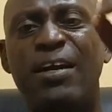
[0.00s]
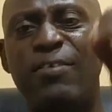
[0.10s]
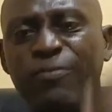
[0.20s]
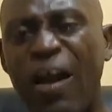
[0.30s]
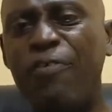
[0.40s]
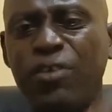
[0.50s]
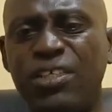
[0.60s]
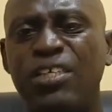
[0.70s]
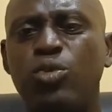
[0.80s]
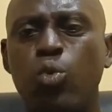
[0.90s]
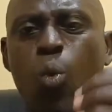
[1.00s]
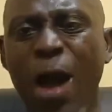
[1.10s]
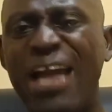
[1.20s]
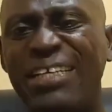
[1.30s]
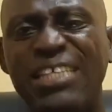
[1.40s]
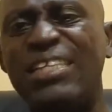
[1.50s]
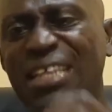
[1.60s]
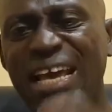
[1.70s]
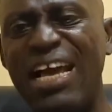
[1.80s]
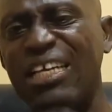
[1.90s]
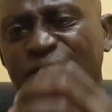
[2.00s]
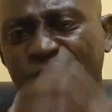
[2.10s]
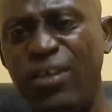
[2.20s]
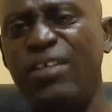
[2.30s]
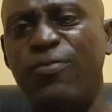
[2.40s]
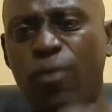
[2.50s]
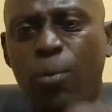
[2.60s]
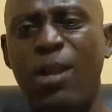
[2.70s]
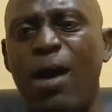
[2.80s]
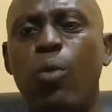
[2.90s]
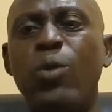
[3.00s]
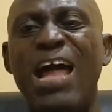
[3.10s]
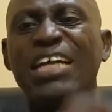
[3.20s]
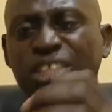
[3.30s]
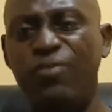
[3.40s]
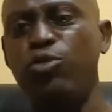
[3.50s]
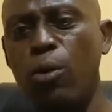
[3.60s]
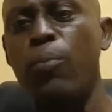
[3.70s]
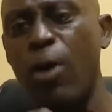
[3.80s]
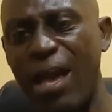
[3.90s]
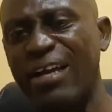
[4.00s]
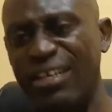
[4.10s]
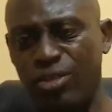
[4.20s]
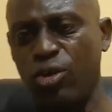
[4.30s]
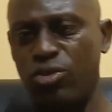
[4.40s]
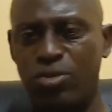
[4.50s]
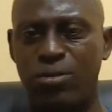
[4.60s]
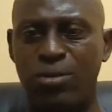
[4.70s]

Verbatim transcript: 5 reasons why this layers feed formula will achieve jumbo egg results.